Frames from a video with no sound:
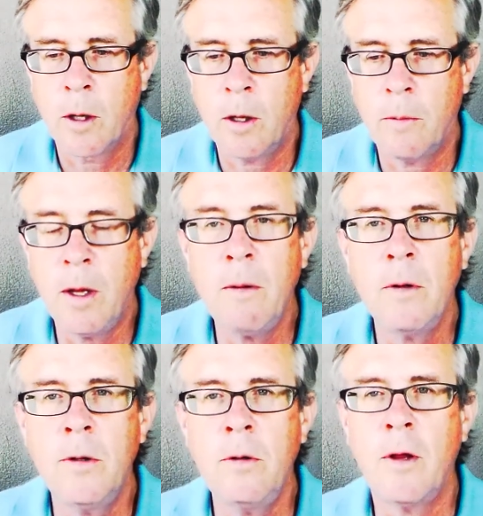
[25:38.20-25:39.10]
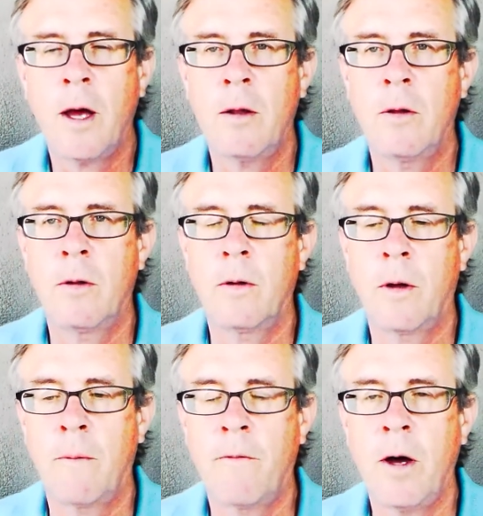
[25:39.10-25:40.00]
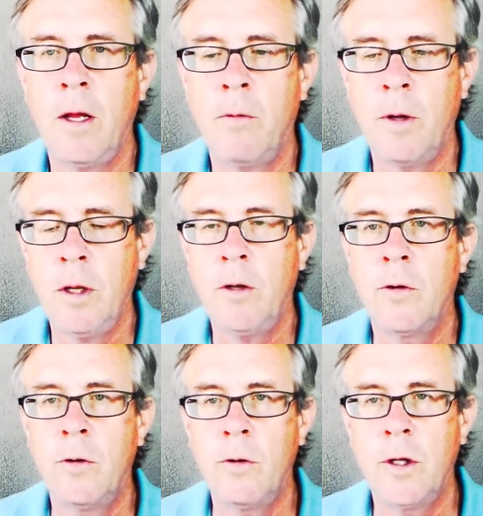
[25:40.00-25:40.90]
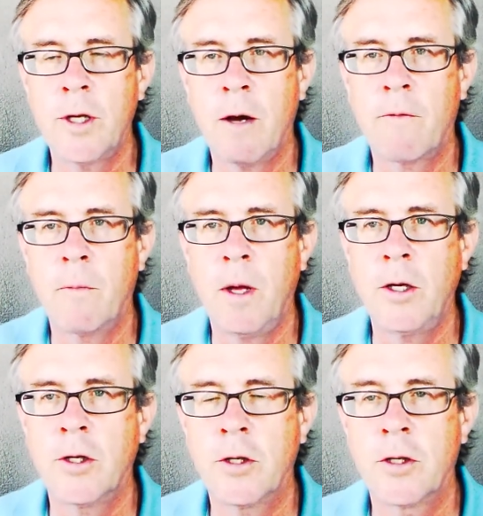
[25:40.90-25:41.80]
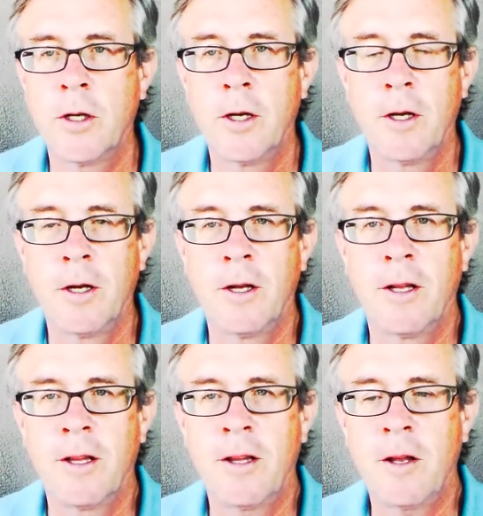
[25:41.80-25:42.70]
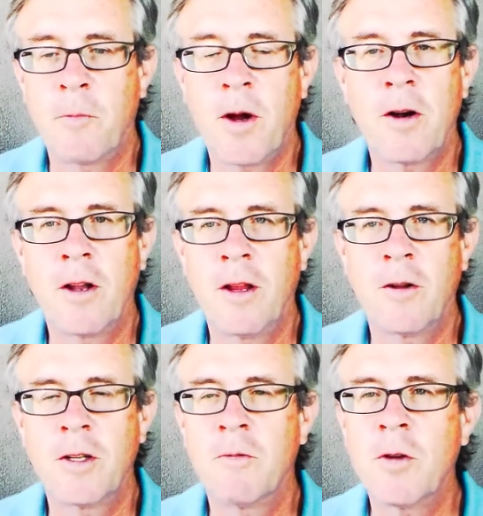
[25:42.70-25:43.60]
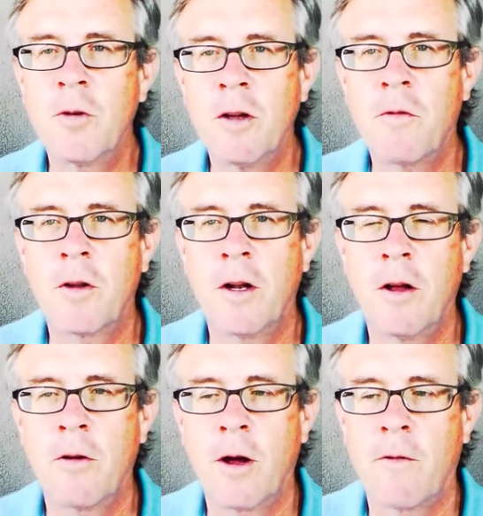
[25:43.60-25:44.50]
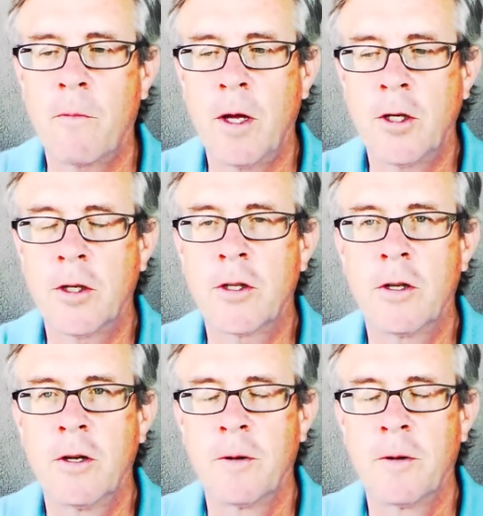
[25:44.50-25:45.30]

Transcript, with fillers: And to be able to do that, I'm finding we need to do these affirmations that you know seem so different than other affirmations.